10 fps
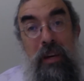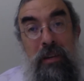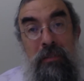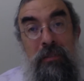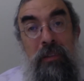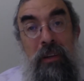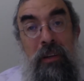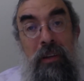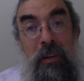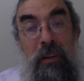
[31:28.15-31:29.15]
That is the
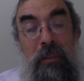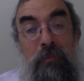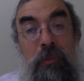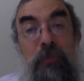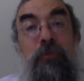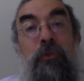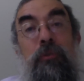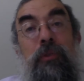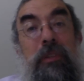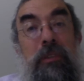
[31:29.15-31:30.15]
idea of pulling
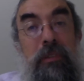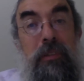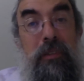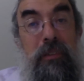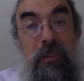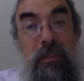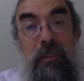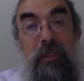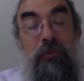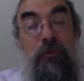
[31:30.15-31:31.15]
the arrow
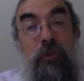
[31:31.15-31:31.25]
down